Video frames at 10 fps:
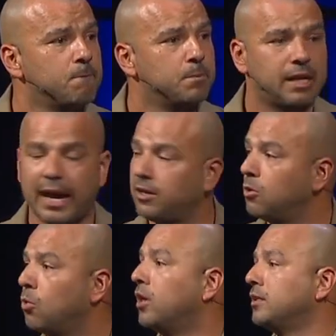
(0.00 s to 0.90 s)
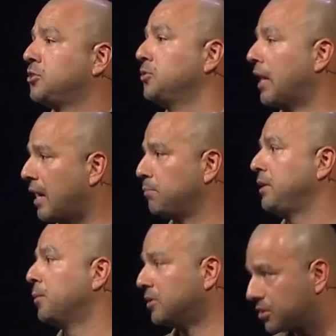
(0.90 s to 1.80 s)
but I don't want to not be
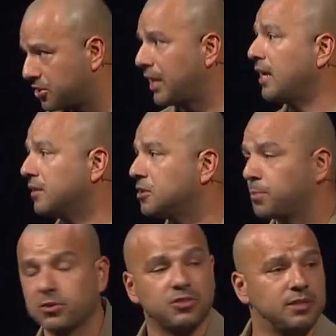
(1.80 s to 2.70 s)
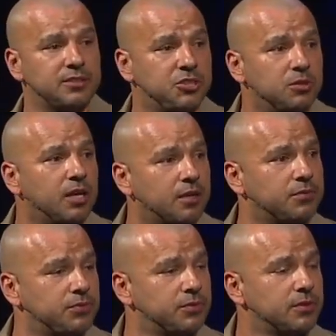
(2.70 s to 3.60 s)
able to stand this person that you
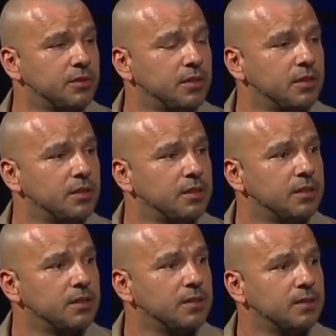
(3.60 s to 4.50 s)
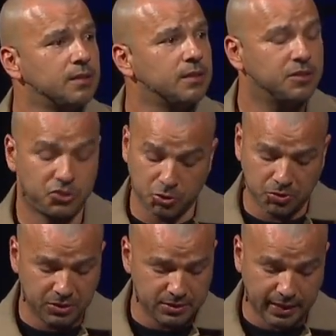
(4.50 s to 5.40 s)
love. The
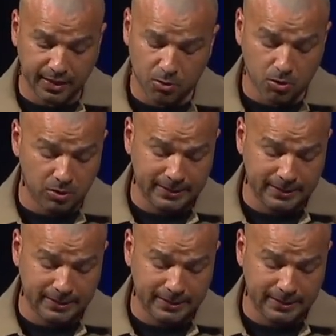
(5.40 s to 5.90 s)
truth is, I don't